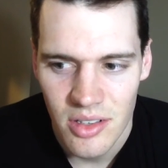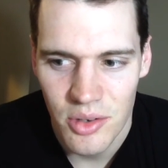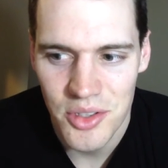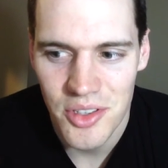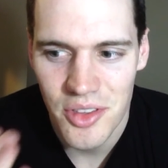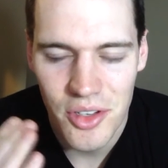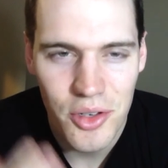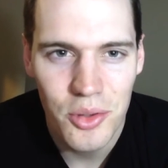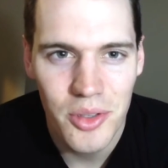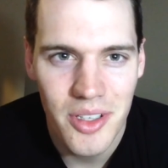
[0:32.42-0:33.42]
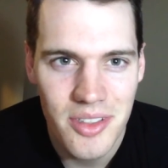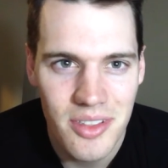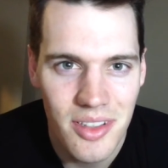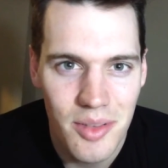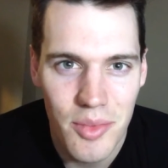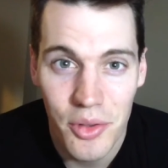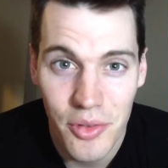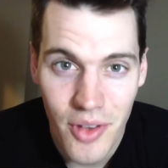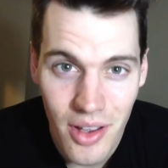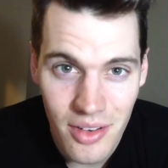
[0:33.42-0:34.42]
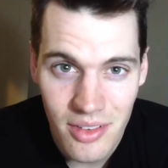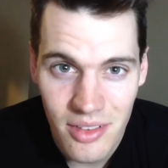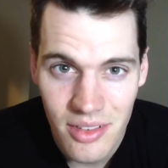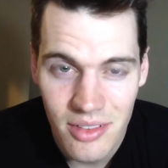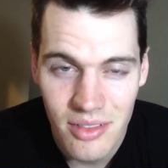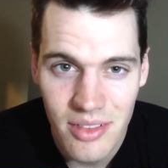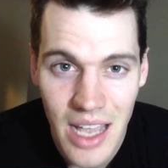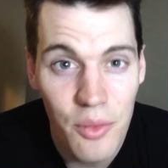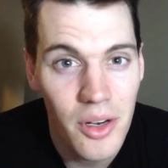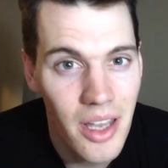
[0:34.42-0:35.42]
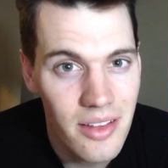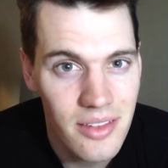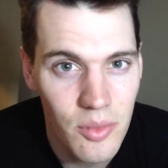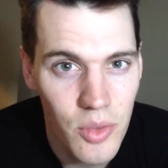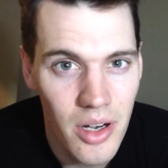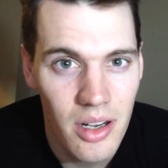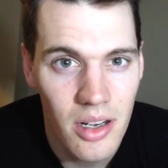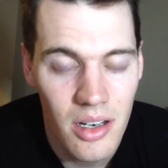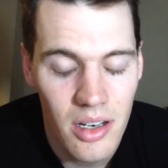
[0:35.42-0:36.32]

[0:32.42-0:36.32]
Or is it the coolest and the most fun? Now we're getting somewhere.